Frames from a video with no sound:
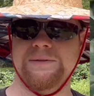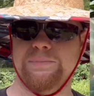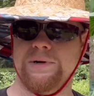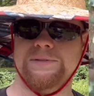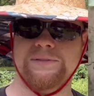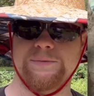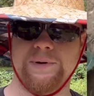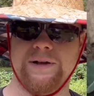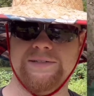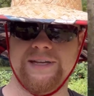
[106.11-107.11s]
the Brussels
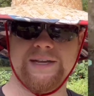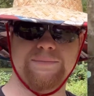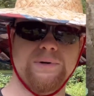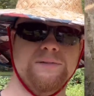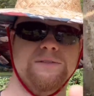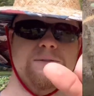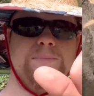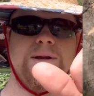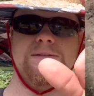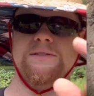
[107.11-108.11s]
sprouts, I had Brussels
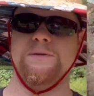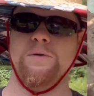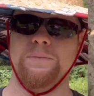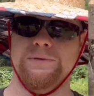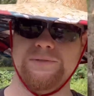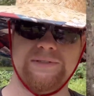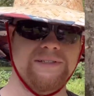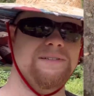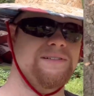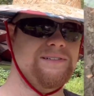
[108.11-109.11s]
sprouts almost
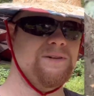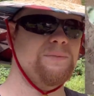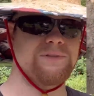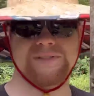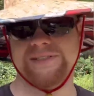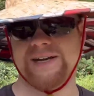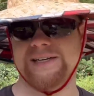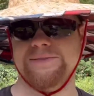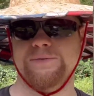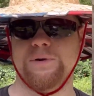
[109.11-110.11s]
the
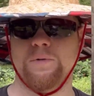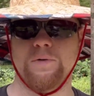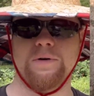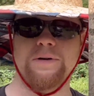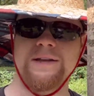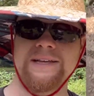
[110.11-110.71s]
size of a quarter.